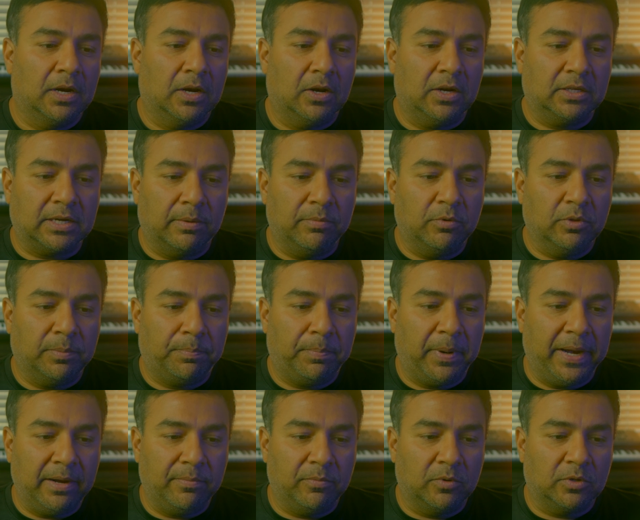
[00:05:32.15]
Now let's come to the
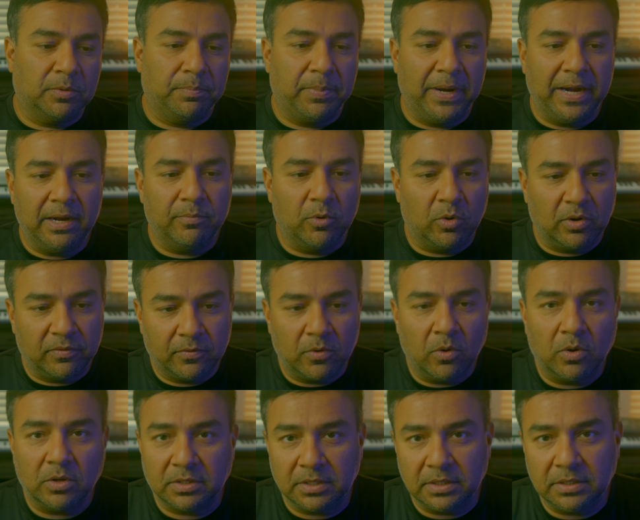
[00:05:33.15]
plate mode. So plate mode, of
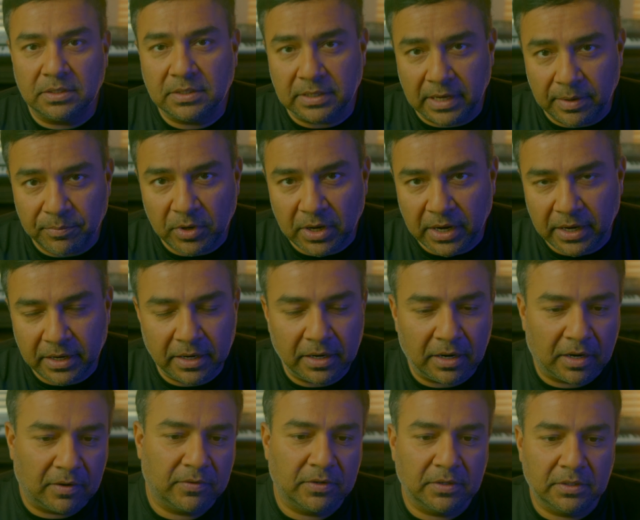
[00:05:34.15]
course, is emulated
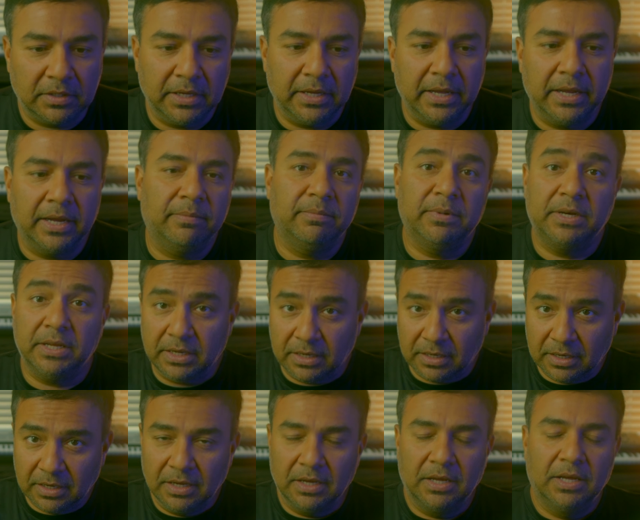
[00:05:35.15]
after the EMT